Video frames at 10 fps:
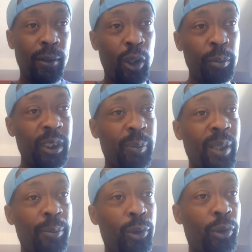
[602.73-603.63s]
homeless
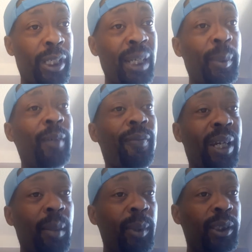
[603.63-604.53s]
people, namely
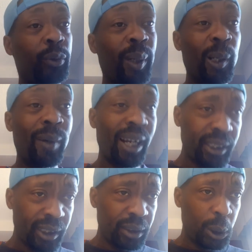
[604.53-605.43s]
families, greater
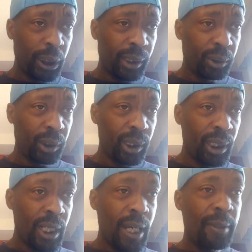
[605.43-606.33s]
access to
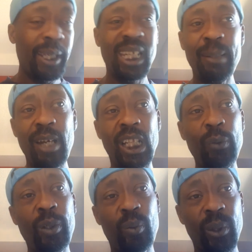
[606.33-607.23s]
shelter, they came out of
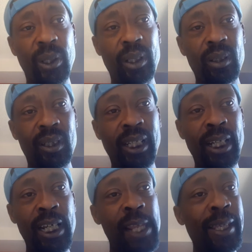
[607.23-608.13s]
the woodwork.
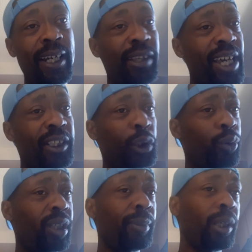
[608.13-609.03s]
Okay, and and that is a
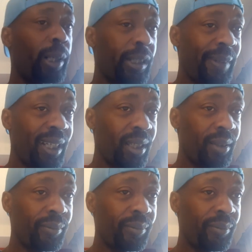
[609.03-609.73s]
credible argument,